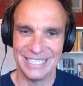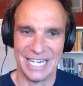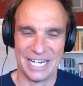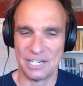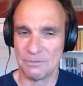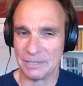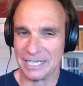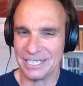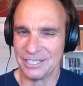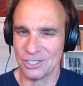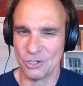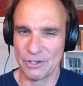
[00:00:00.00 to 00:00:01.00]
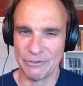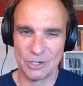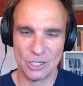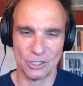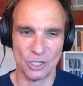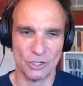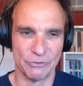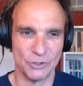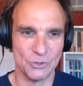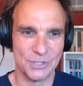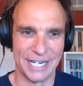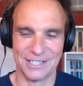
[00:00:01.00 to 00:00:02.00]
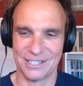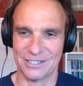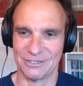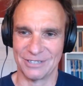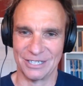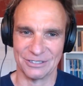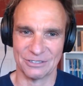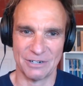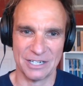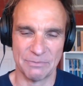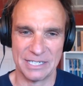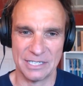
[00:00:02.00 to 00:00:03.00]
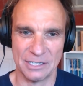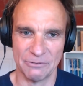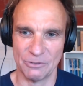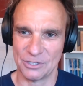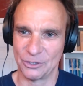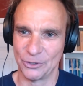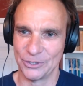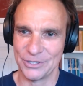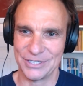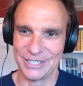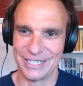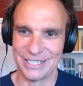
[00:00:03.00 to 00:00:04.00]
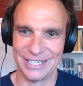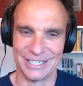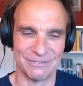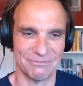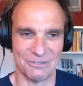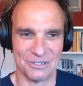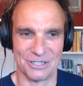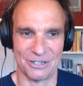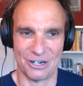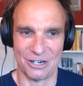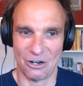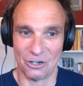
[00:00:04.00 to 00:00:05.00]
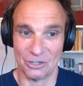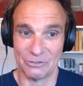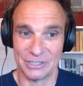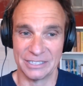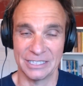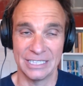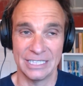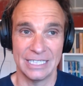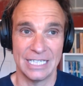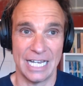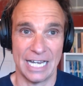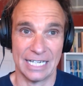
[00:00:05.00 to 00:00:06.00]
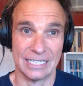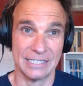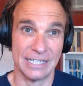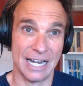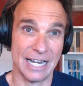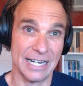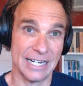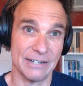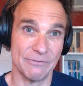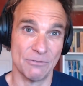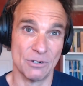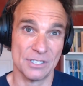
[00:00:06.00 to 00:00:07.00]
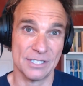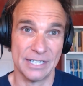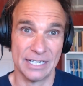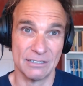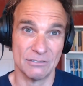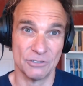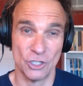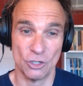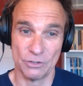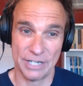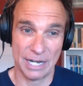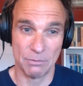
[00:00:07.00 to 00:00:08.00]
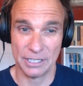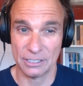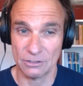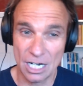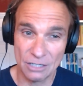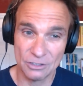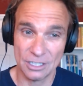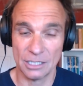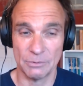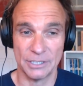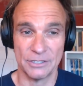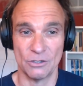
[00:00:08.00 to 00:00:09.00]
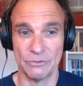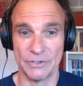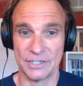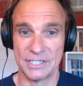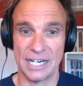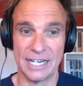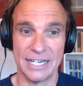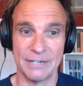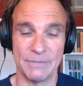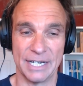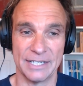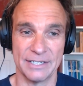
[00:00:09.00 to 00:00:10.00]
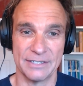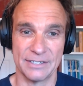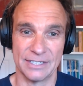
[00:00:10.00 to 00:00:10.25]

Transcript: And at the beginning, there were not a lot of use cases around it, right? Basically, it was a currency, and that was all of it. And I was then, dabbling around a little bit over the time. And